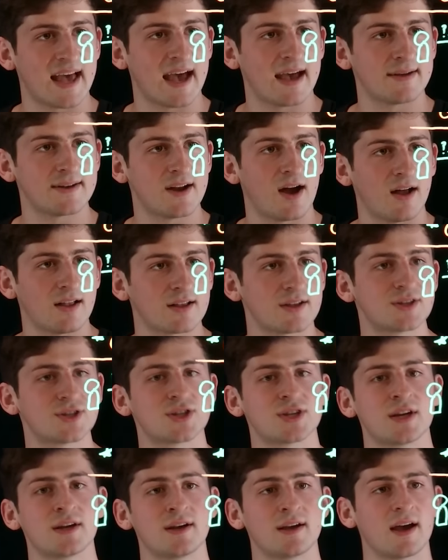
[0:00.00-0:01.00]
that
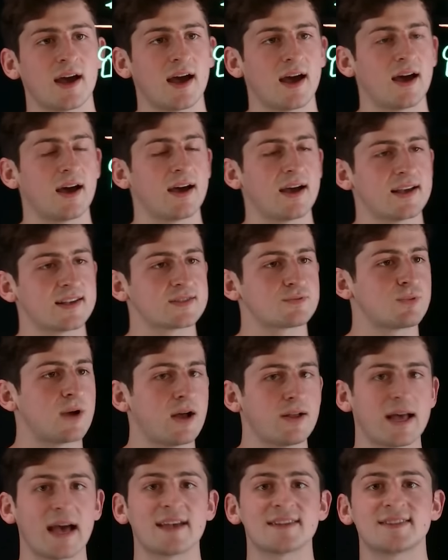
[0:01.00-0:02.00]
knowledge as
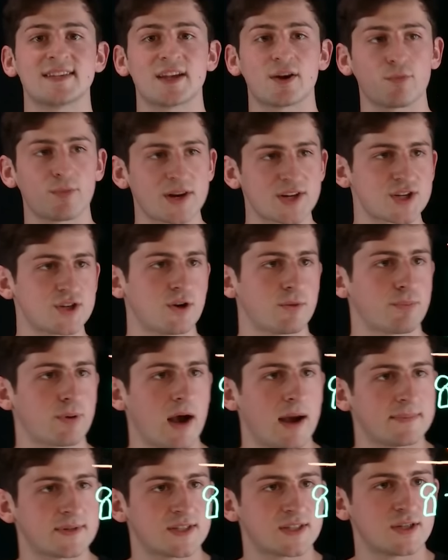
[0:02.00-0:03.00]
well as the original
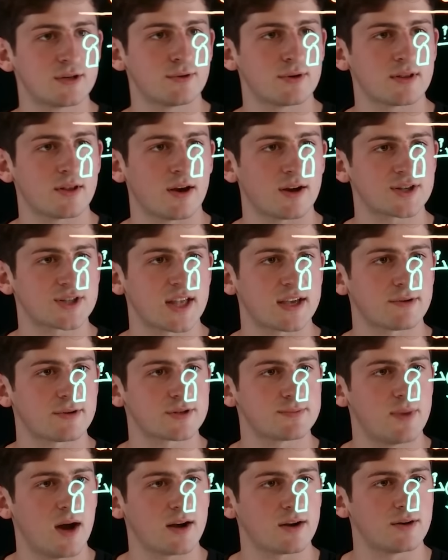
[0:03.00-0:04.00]
prompt to a large
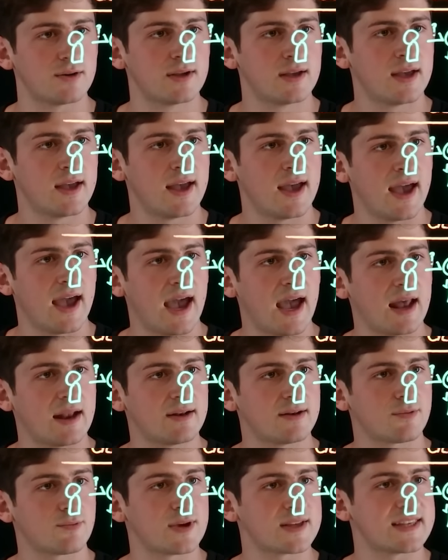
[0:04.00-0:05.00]
language model.
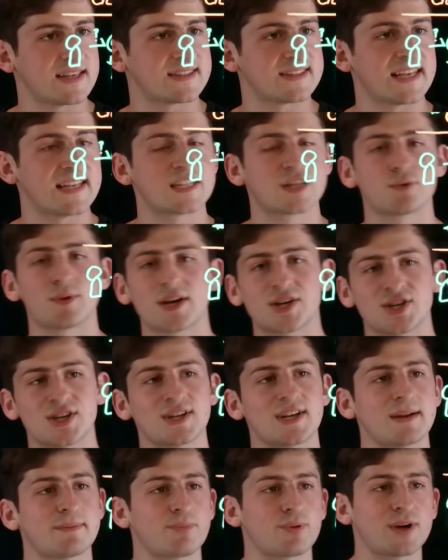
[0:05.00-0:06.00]
And with its
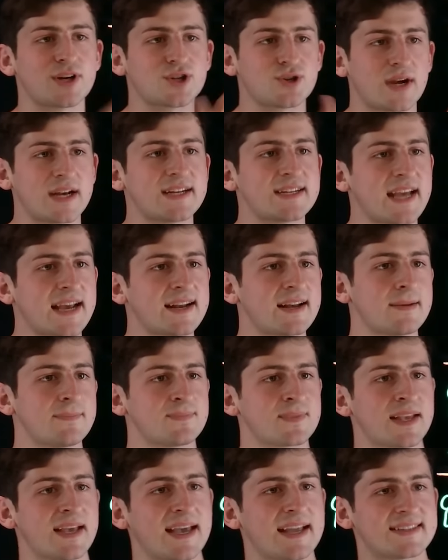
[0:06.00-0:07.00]
intuition and pre-trained data,
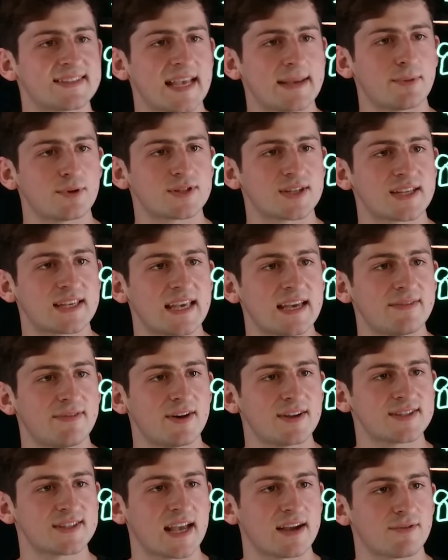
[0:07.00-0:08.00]
it's able to give
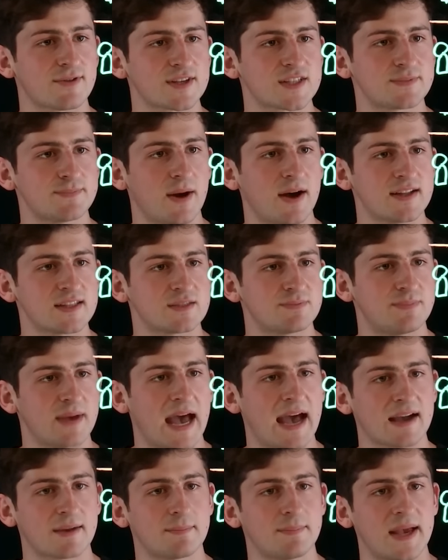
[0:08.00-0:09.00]
us a response
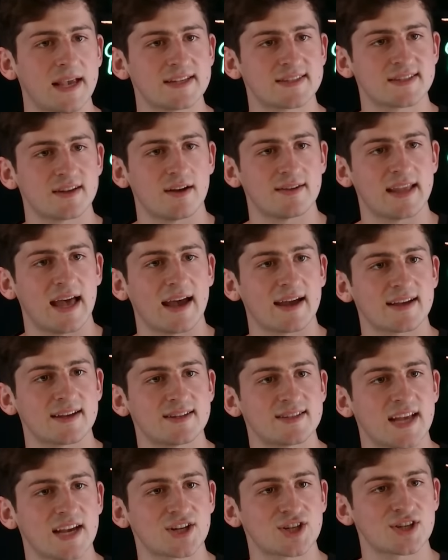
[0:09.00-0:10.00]
back based on that
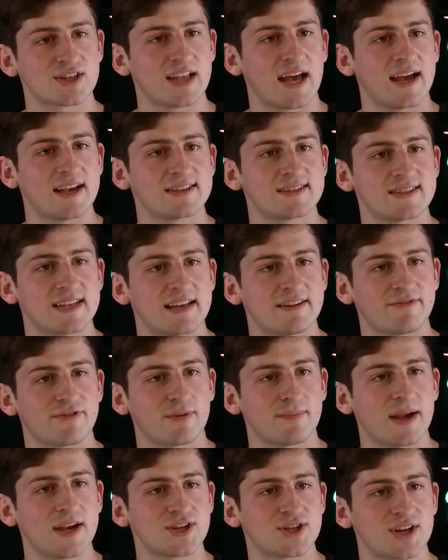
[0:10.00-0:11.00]
contextualized
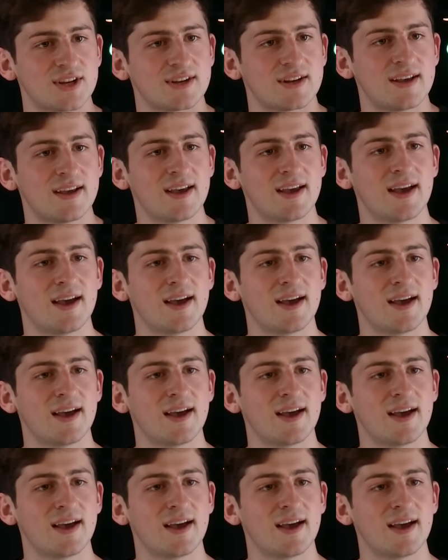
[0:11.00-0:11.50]
information,